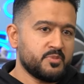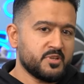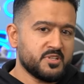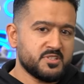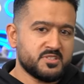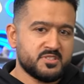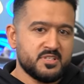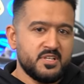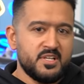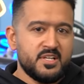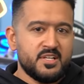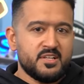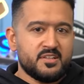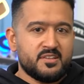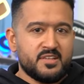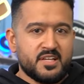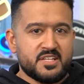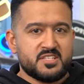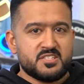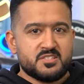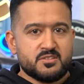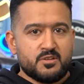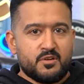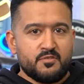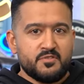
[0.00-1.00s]
Because
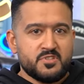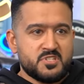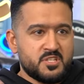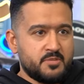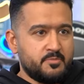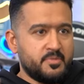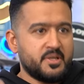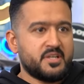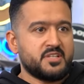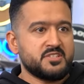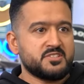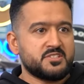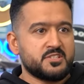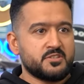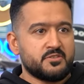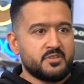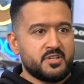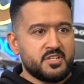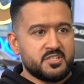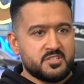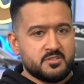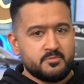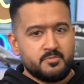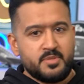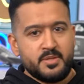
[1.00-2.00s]
that's obviously a big
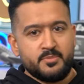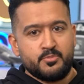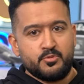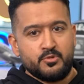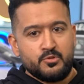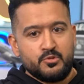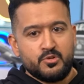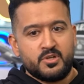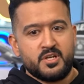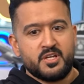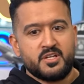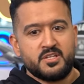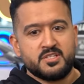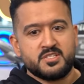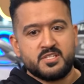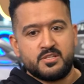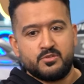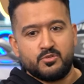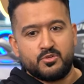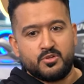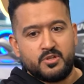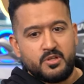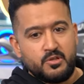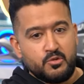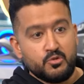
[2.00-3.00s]
consideration. People look at it and say,
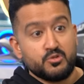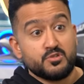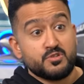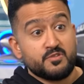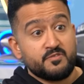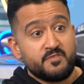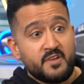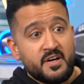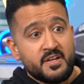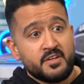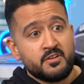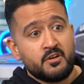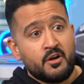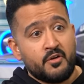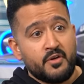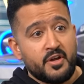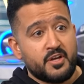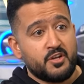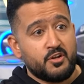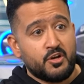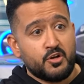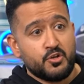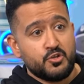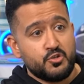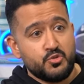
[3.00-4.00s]
look, it looks fun. I
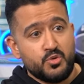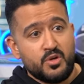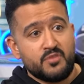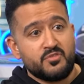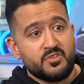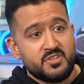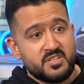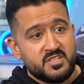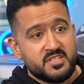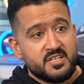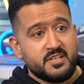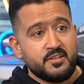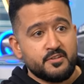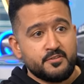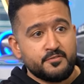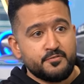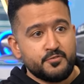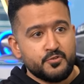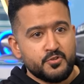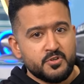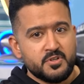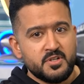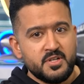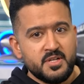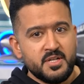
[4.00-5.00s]
reckon I could do it. I've got the talent
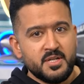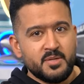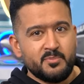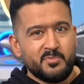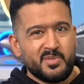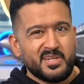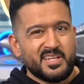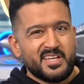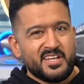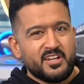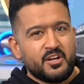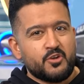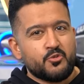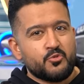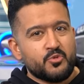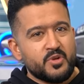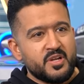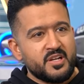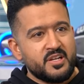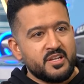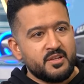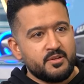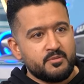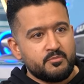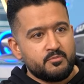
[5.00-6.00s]
for it. But can I
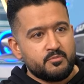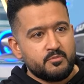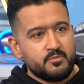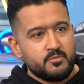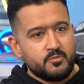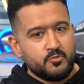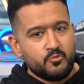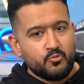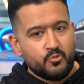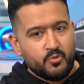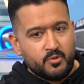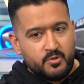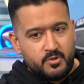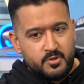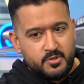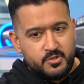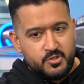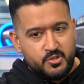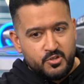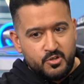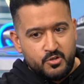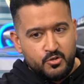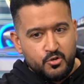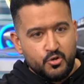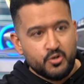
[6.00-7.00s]
really,
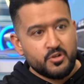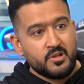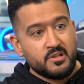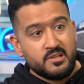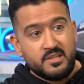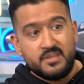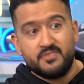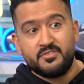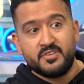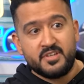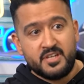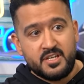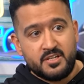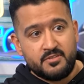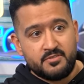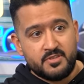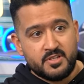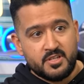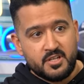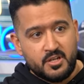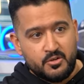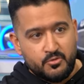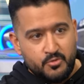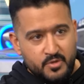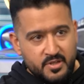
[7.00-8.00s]
earn a living out of it?
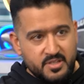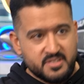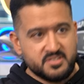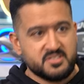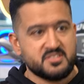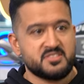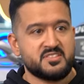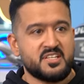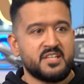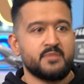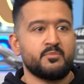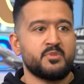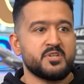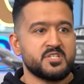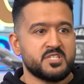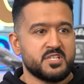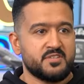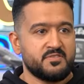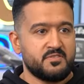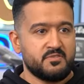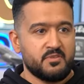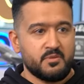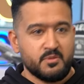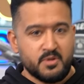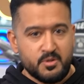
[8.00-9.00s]
Can I really sustain
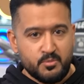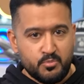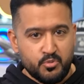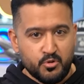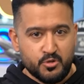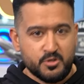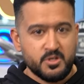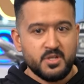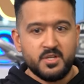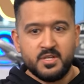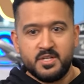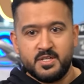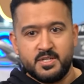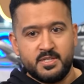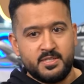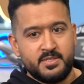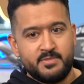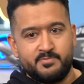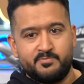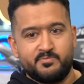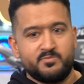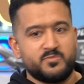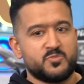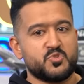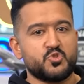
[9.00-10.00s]
myself? If I want to put
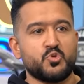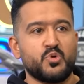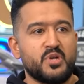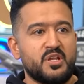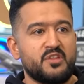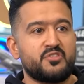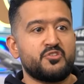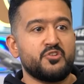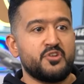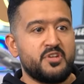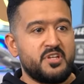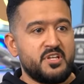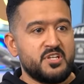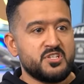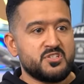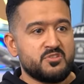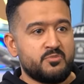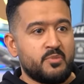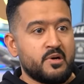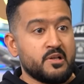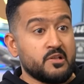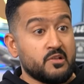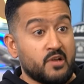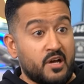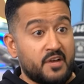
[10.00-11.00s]
20, 30 years of
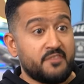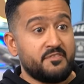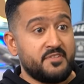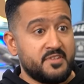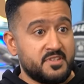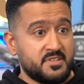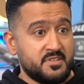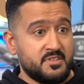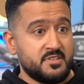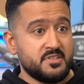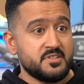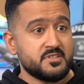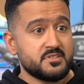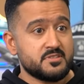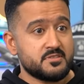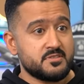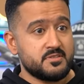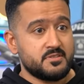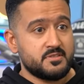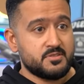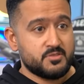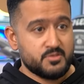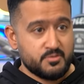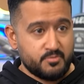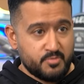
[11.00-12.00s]
my life into this,
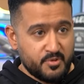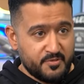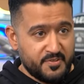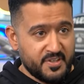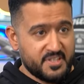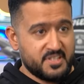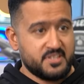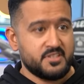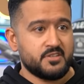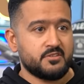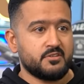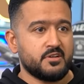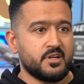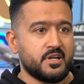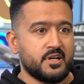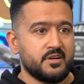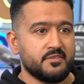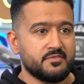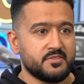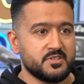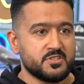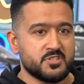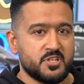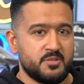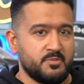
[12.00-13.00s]
to perfecting the
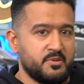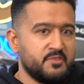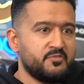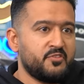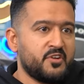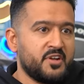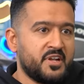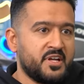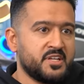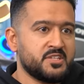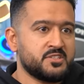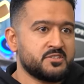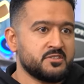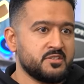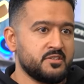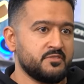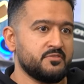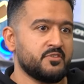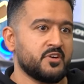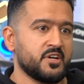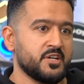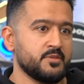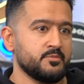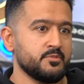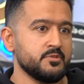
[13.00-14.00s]
craft, it's got to be financially
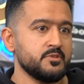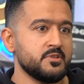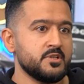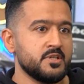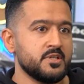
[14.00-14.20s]
viable.